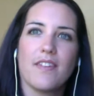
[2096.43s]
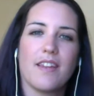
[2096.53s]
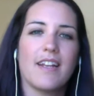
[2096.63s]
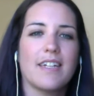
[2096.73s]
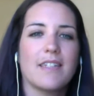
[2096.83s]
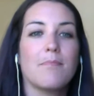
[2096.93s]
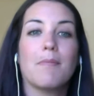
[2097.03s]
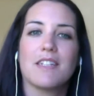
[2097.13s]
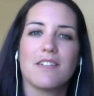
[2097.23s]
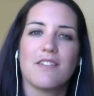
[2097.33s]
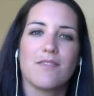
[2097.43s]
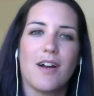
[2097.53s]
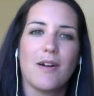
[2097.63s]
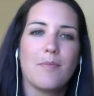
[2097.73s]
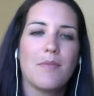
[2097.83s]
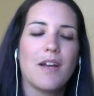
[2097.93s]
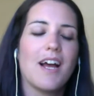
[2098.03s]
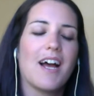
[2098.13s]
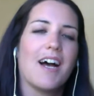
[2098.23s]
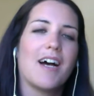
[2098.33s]
a nice muscle rub.
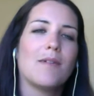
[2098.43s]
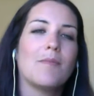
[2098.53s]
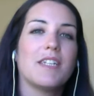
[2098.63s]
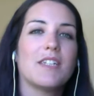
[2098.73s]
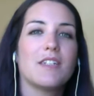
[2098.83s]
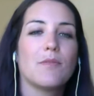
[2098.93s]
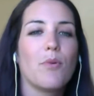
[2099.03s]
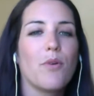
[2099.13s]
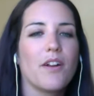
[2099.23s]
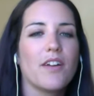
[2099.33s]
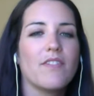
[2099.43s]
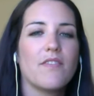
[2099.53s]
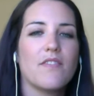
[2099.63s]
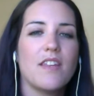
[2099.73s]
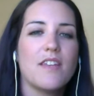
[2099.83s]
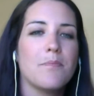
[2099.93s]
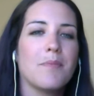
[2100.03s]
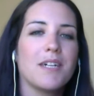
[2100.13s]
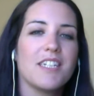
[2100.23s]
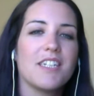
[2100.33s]
It's supportive of the
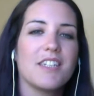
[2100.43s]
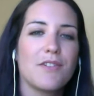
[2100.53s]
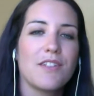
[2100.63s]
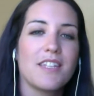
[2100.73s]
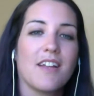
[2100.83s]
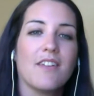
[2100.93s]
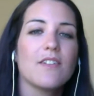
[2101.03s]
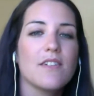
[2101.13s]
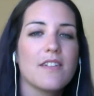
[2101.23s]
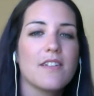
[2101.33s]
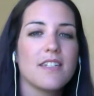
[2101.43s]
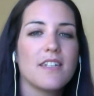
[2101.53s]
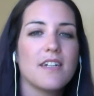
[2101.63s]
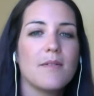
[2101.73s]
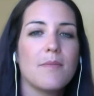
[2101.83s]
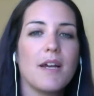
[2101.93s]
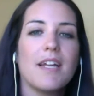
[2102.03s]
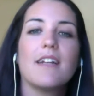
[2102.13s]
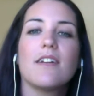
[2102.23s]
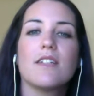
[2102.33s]
musculoskeletal system,
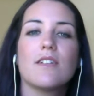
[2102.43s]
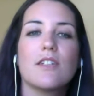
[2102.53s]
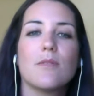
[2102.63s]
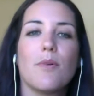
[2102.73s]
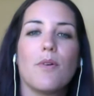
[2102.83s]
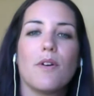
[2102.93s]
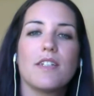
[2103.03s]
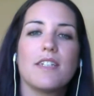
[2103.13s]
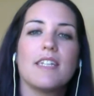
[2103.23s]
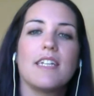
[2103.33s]
and it also supports the